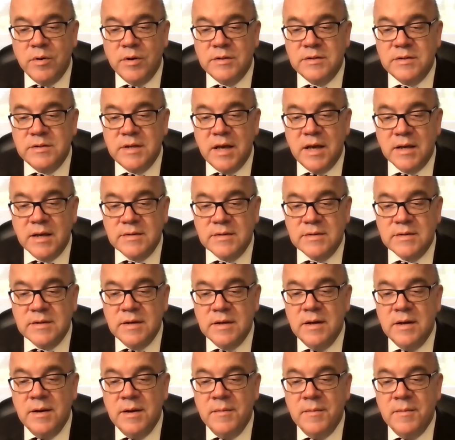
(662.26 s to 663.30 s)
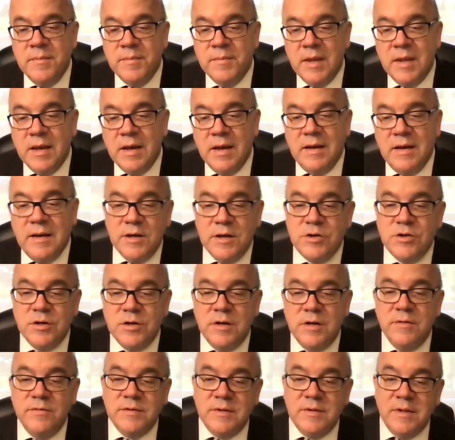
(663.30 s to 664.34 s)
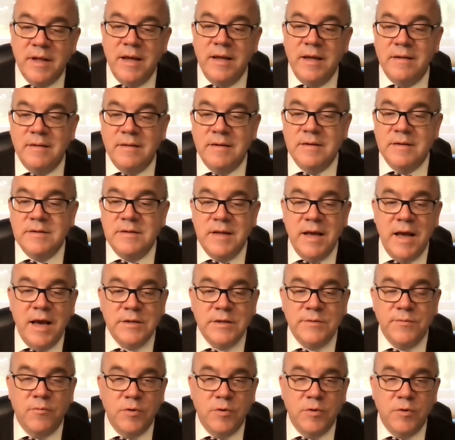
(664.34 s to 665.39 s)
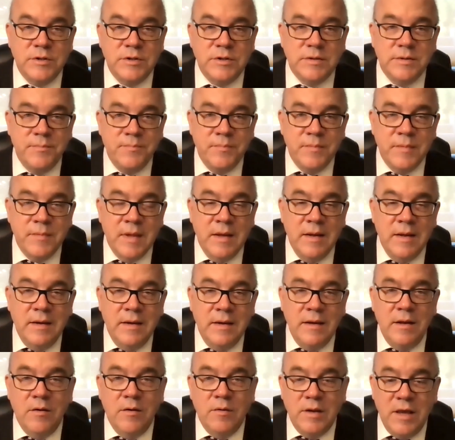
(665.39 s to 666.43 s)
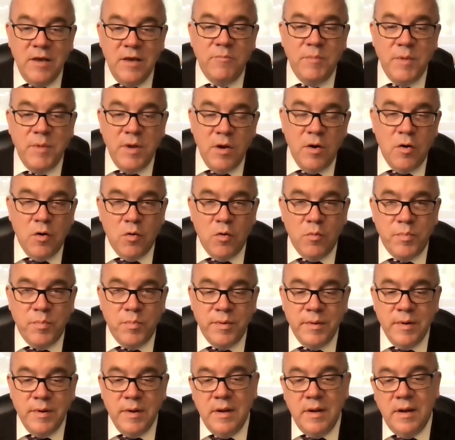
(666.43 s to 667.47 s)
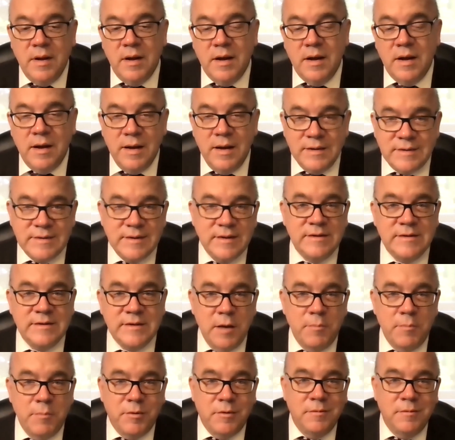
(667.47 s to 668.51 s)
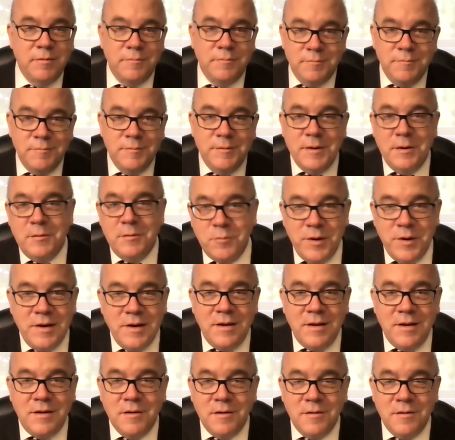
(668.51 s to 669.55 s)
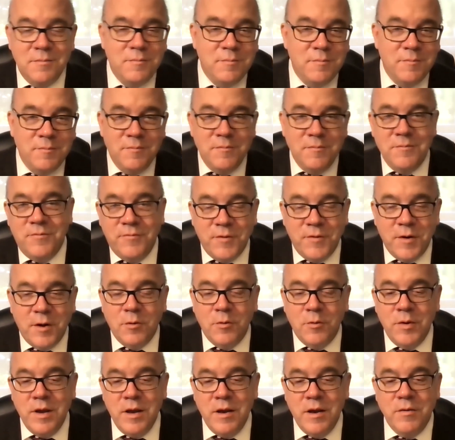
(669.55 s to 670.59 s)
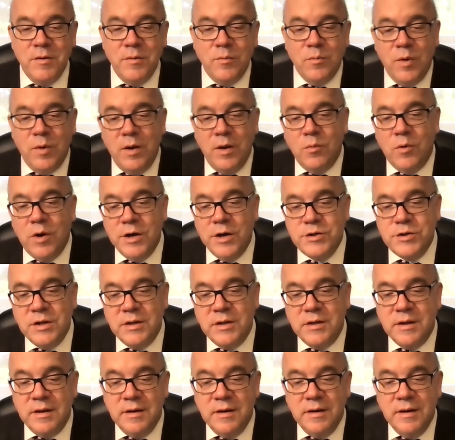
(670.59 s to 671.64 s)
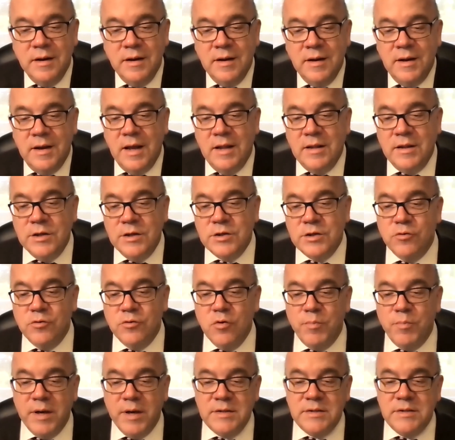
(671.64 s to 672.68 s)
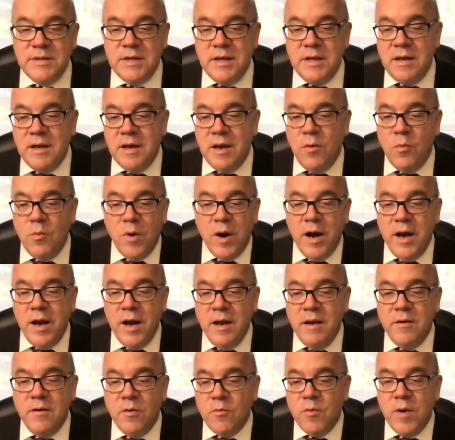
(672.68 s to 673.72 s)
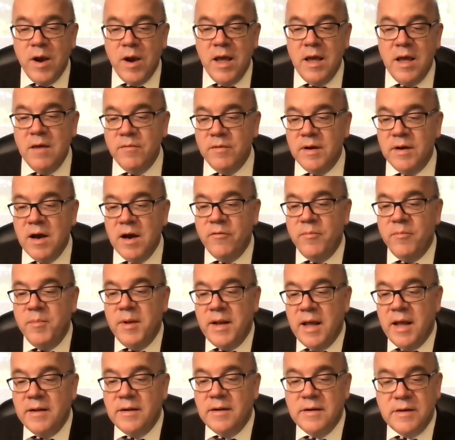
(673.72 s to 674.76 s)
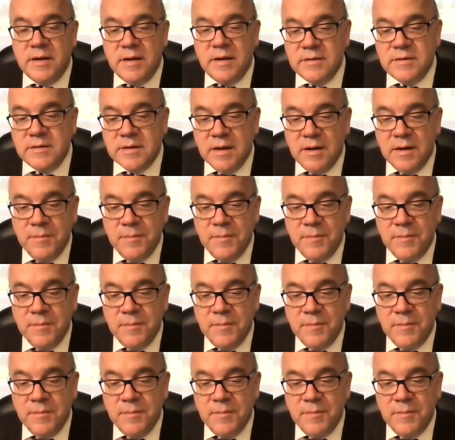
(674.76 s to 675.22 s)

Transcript: 6th, initiatives like this task force, give me hope. It's an example that we need to follow here in Washington. In this group, I see a wide array of government entities